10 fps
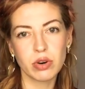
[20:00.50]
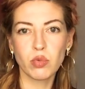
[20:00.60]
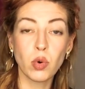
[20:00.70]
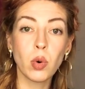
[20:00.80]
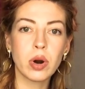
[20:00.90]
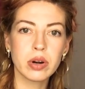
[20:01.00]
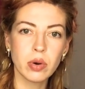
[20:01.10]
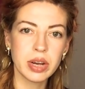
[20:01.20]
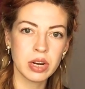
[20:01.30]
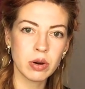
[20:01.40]
or a war
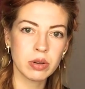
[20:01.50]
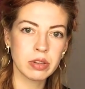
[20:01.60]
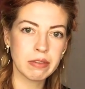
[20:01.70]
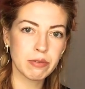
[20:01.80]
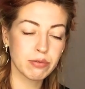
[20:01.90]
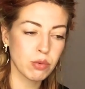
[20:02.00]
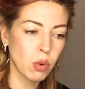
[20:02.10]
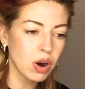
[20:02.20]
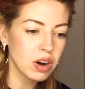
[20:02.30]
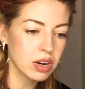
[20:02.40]
going on
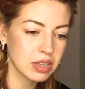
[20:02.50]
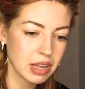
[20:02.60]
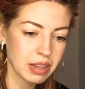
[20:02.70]
for